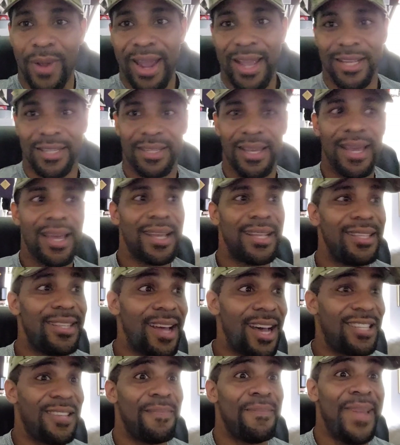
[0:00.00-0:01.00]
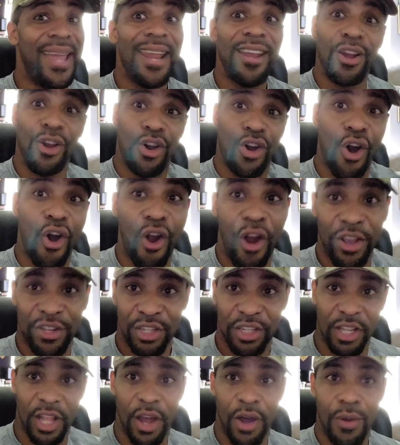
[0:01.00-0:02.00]
race. Doesn't mean the car
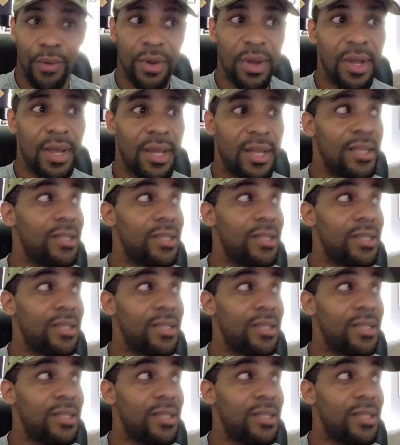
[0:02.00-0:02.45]
is slow.